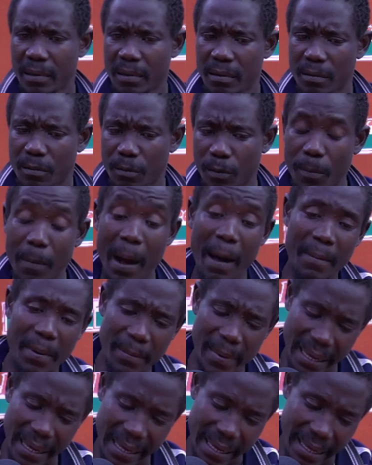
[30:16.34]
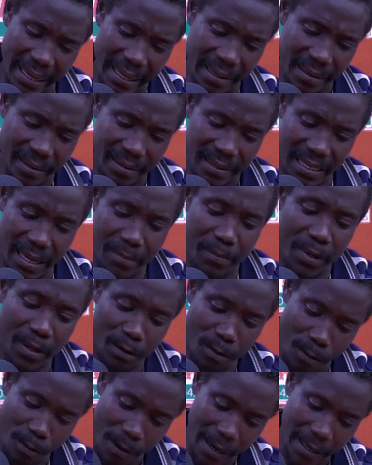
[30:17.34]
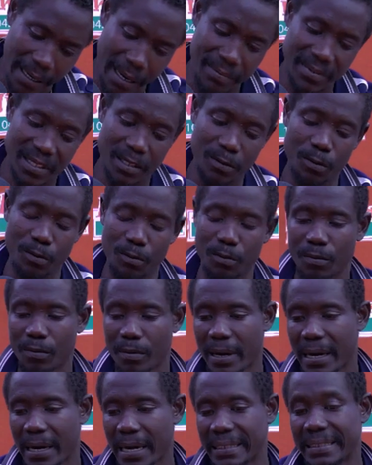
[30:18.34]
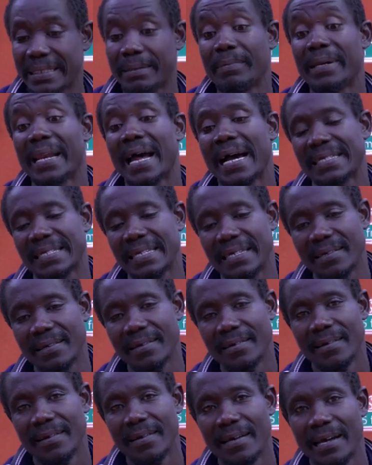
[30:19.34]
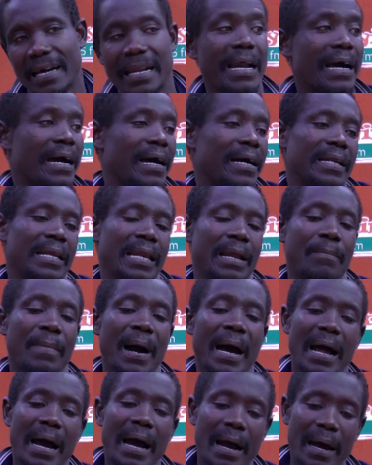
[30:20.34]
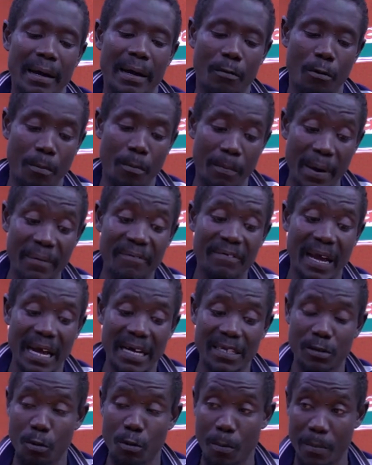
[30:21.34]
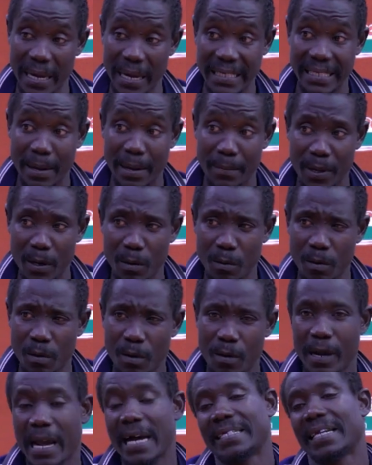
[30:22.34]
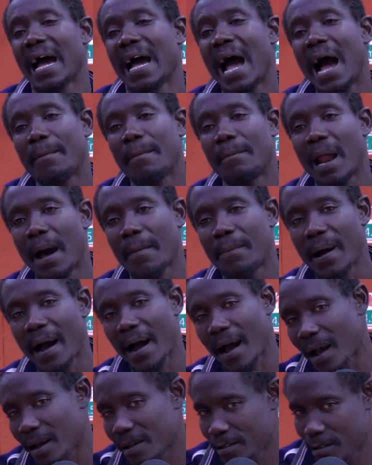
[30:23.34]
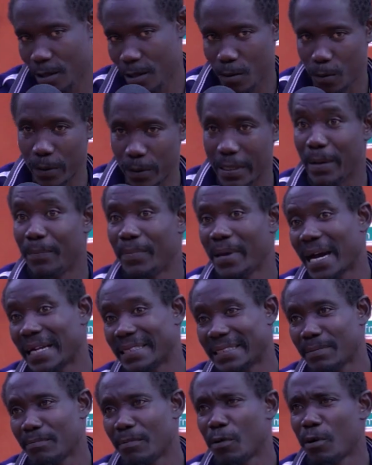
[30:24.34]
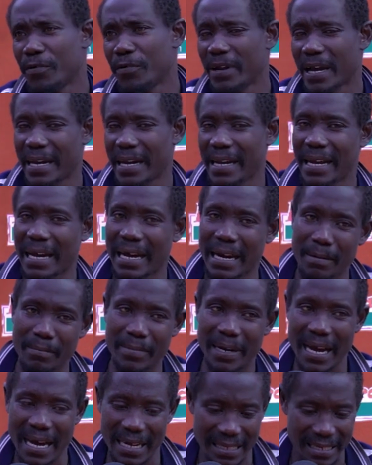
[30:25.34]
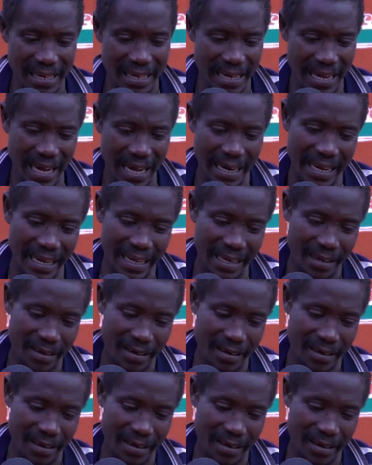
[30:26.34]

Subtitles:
o ma me menken se me no a na me se o anti me da se ana ne bana o me fika se o be se me no kase ablapa wodi bi anti mo wodi ani anam da se de ade